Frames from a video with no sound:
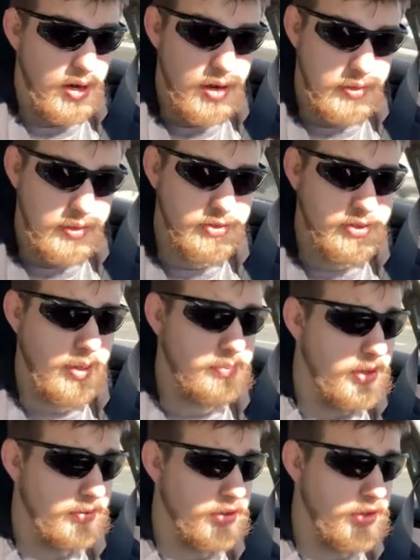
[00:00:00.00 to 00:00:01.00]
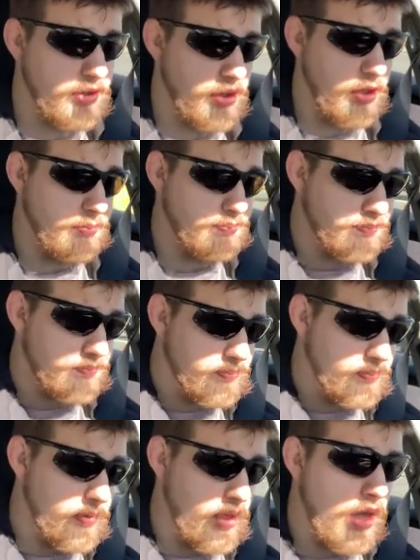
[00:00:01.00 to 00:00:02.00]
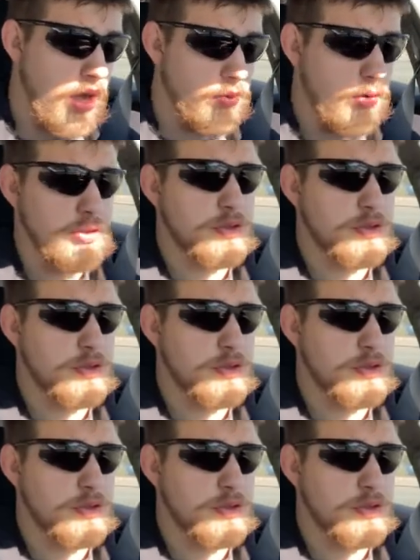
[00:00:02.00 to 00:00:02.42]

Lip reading: And then same thing for the third. Well,